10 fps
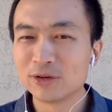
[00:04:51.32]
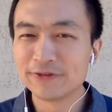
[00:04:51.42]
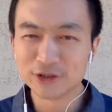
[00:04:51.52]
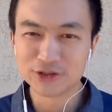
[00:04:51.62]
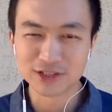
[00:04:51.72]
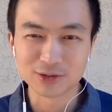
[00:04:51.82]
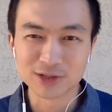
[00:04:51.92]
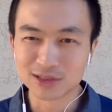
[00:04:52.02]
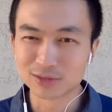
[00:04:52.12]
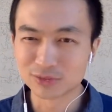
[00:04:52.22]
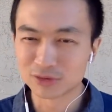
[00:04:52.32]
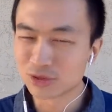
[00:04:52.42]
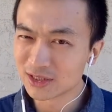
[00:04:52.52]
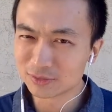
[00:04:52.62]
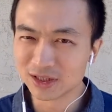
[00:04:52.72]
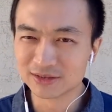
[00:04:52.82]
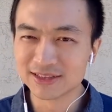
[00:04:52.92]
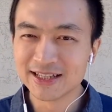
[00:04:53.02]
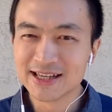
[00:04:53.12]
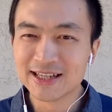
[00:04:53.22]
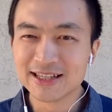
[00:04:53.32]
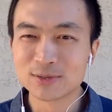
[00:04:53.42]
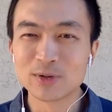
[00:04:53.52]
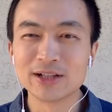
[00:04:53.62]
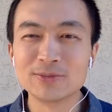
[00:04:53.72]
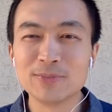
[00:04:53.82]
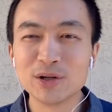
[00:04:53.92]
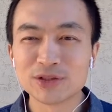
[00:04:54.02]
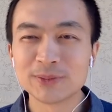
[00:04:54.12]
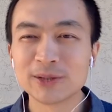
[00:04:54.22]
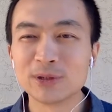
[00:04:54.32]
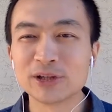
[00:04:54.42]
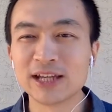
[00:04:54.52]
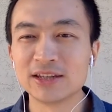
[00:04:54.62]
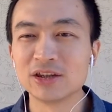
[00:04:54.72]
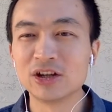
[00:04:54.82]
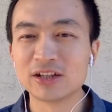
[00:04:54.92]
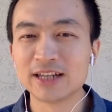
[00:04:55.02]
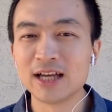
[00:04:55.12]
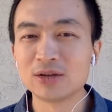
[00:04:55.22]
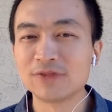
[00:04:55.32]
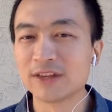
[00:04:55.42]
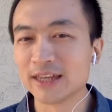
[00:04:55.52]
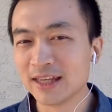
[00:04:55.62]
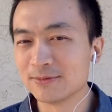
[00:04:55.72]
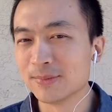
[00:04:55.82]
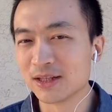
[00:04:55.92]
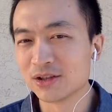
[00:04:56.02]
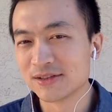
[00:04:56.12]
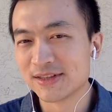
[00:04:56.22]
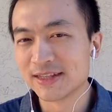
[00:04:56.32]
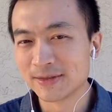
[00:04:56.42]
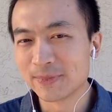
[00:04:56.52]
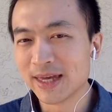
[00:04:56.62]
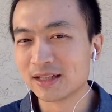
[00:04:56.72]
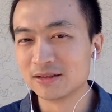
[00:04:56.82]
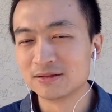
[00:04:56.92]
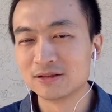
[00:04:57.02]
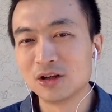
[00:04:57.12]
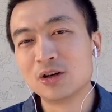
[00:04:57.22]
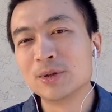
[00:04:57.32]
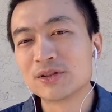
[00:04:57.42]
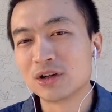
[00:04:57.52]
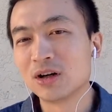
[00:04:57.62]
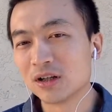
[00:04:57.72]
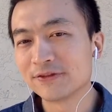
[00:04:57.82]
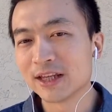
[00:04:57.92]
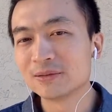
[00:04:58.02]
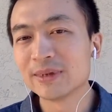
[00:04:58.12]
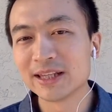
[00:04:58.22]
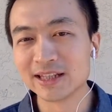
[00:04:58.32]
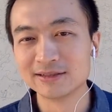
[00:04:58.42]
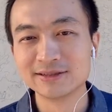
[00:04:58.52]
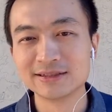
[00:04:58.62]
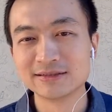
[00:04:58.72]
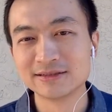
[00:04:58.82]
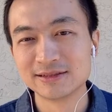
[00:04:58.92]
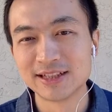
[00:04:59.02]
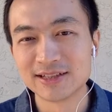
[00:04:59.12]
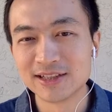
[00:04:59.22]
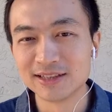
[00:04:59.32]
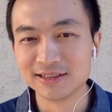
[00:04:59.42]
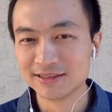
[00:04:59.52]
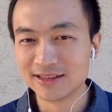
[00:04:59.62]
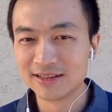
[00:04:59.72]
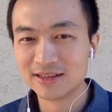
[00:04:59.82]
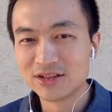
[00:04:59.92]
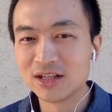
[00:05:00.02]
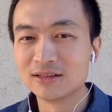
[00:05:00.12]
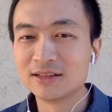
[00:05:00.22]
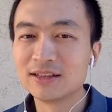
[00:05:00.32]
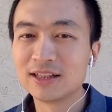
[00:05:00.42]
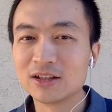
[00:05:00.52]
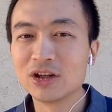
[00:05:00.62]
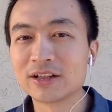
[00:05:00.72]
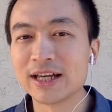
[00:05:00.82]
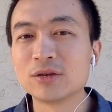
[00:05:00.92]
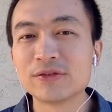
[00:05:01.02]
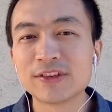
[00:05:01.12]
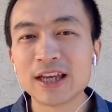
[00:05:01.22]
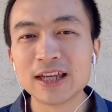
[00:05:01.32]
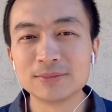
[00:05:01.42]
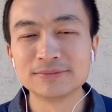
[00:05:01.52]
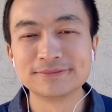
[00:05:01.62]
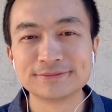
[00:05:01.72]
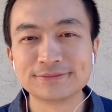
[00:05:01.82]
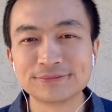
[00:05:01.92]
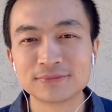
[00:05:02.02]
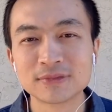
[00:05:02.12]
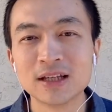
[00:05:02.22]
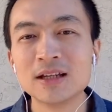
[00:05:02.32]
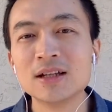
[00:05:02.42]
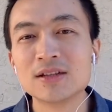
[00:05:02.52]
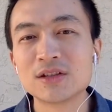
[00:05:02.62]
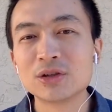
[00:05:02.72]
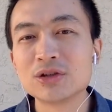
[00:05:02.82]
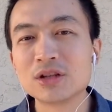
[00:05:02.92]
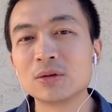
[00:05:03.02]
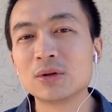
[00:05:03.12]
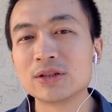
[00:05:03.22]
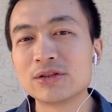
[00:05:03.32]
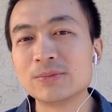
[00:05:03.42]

first crossroads is where most people get knocked out of the game because they spend almost all of their money. That's it. done. They are knocked out of the game. So you don't want